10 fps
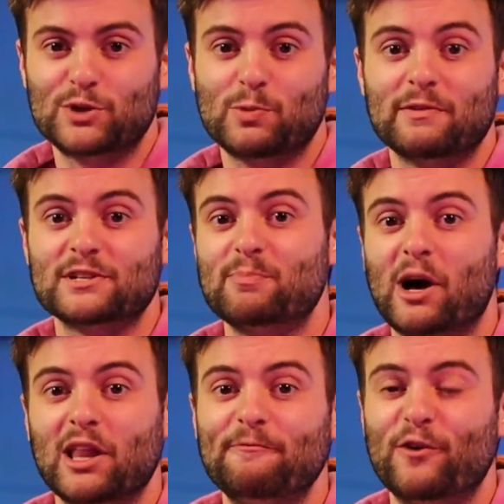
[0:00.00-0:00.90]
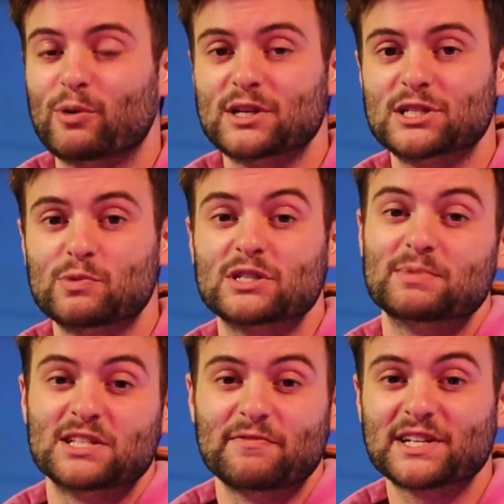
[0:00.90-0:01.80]
which will give a spotlight focus to a
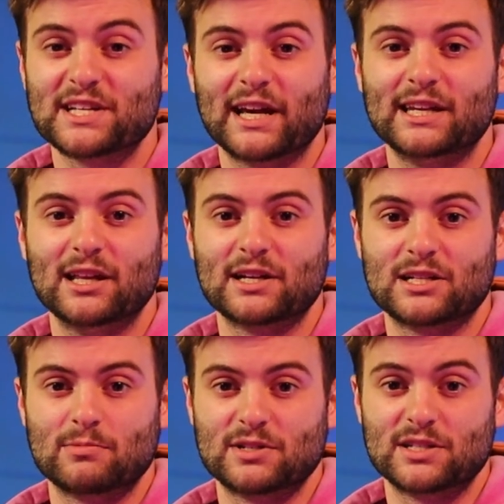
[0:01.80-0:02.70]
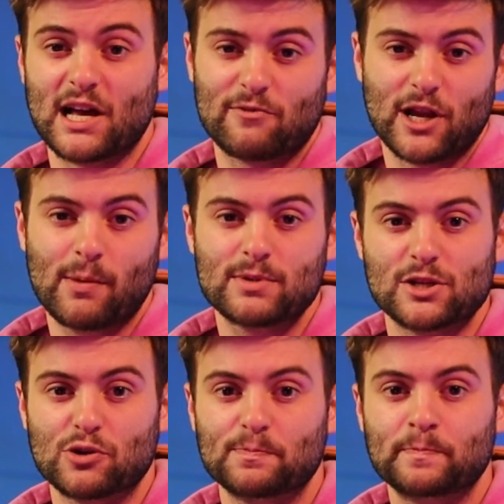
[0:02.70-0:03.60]
specific psychedelic substance every
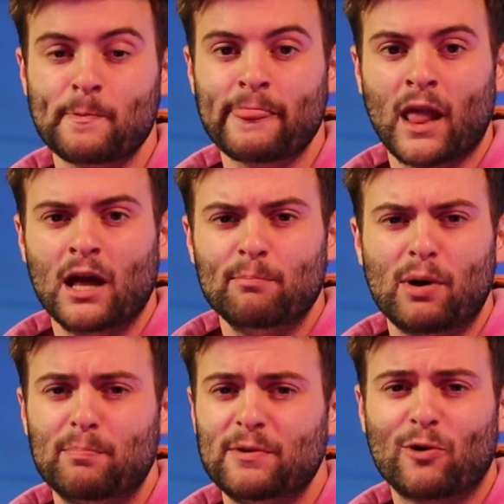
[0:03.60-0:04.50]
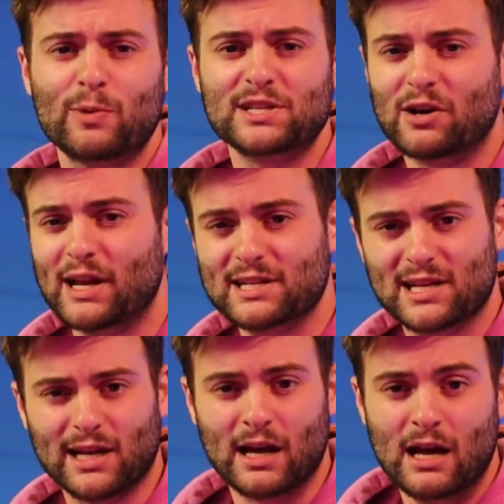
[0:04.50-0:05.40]
episode. But before we start
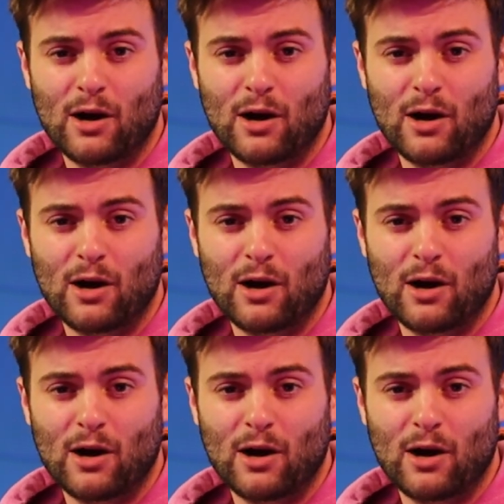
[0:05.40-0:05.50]
asking